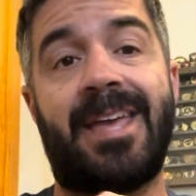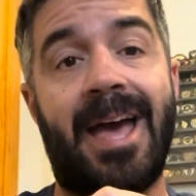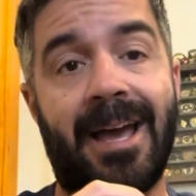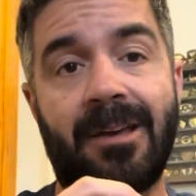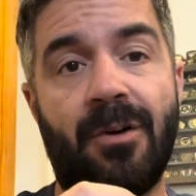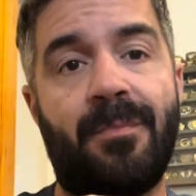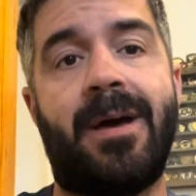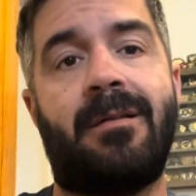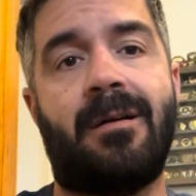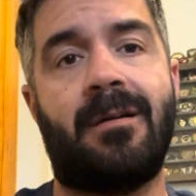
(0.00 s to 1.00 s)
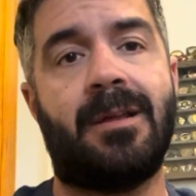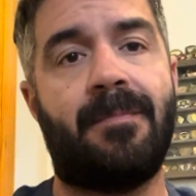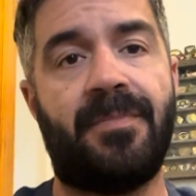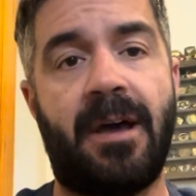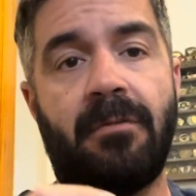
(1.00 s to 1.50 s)
Echo mount on
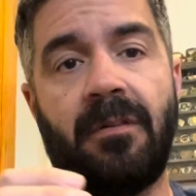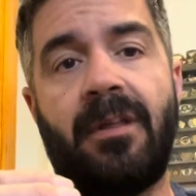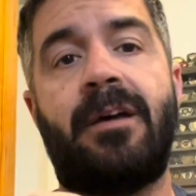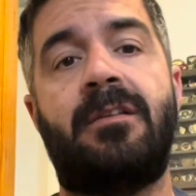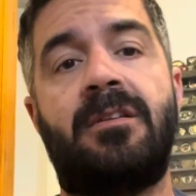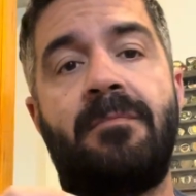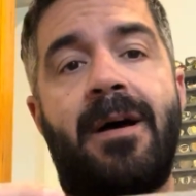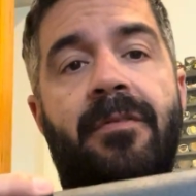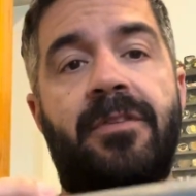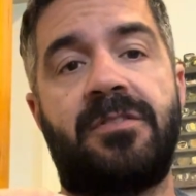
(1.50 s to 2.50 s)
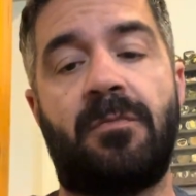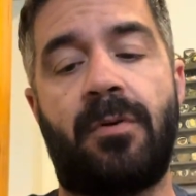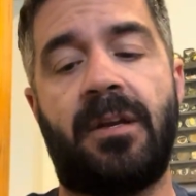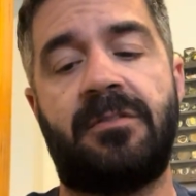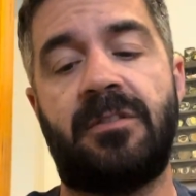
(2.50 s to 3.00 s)
it, that would allow you to mount the
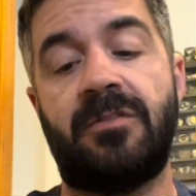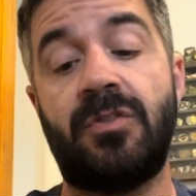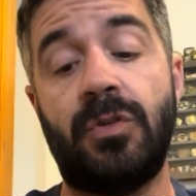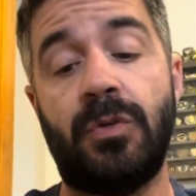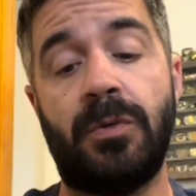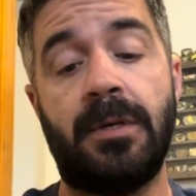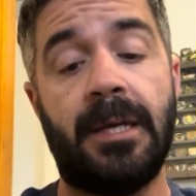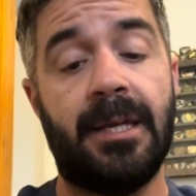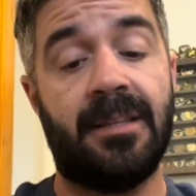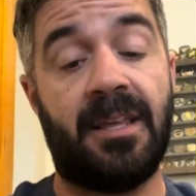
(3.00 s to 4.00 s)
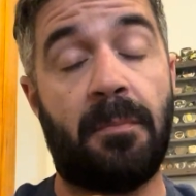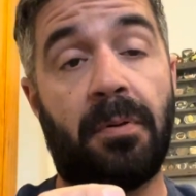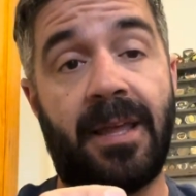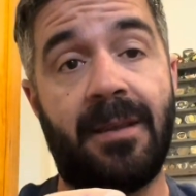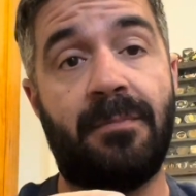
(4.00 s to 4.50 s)
suppressor to the
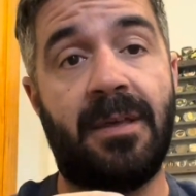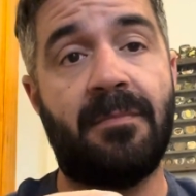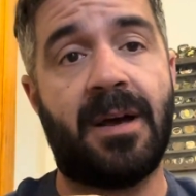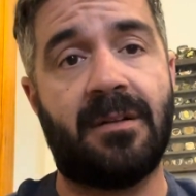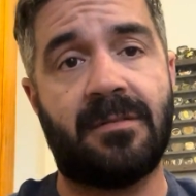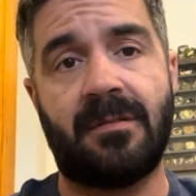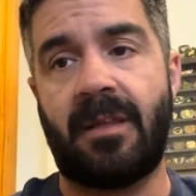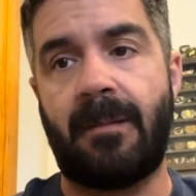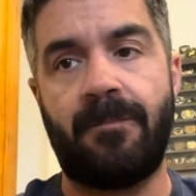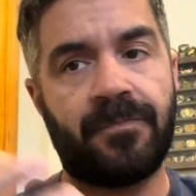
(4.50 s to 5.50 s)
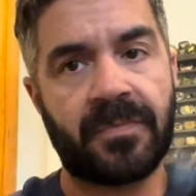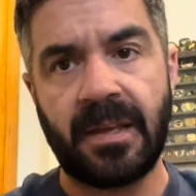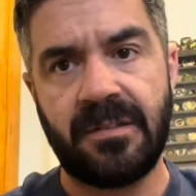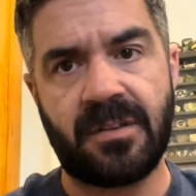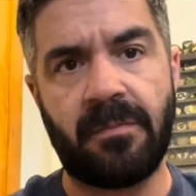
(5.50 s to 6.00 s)
Plan B mounts. Like,
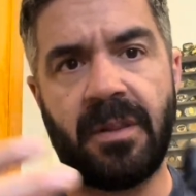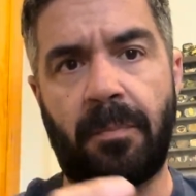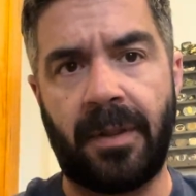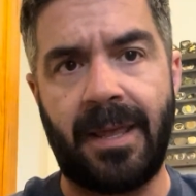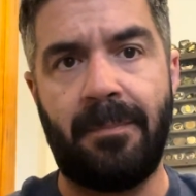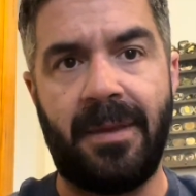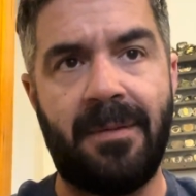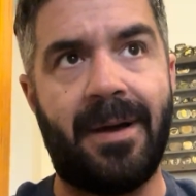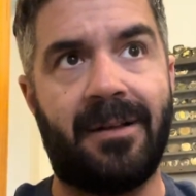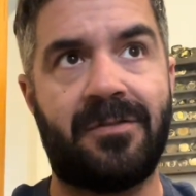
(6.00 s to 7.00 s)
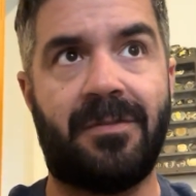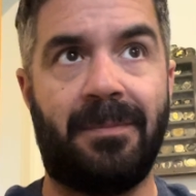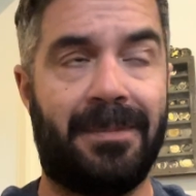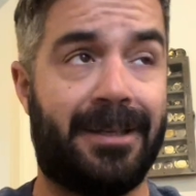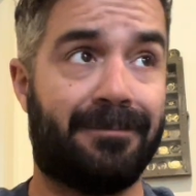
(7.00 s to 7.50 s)
some of the Plan B mounts
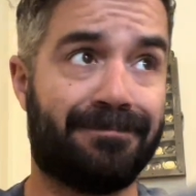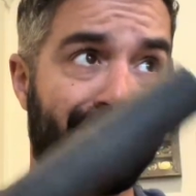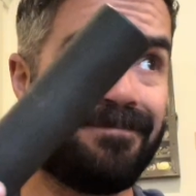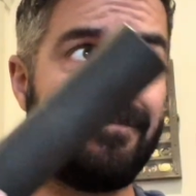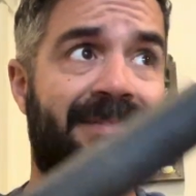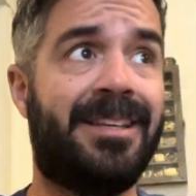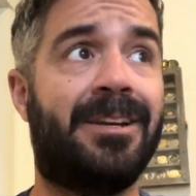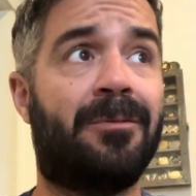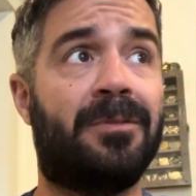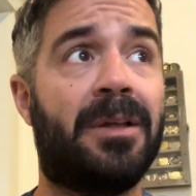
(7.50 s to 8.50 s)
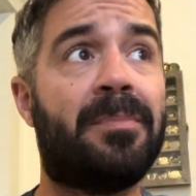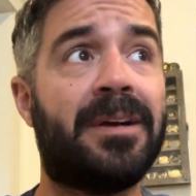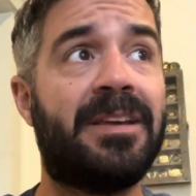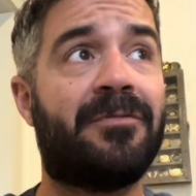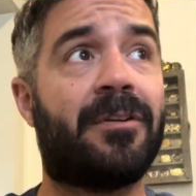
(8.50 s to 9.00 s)
from,
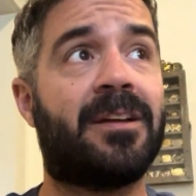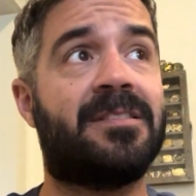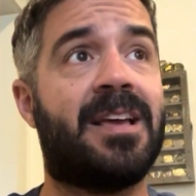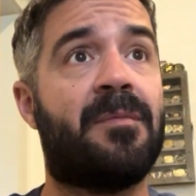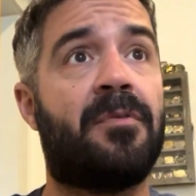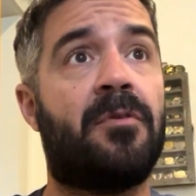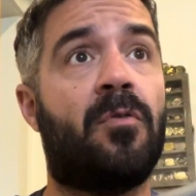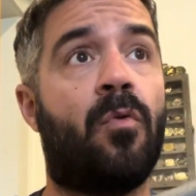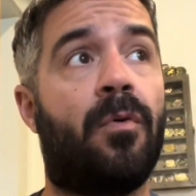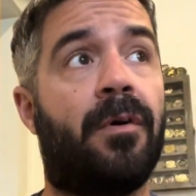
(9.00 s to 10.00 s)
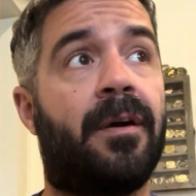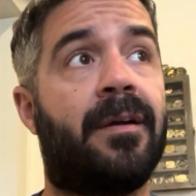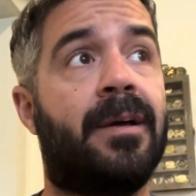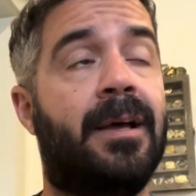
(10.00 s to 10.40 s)
Liberty, for example, or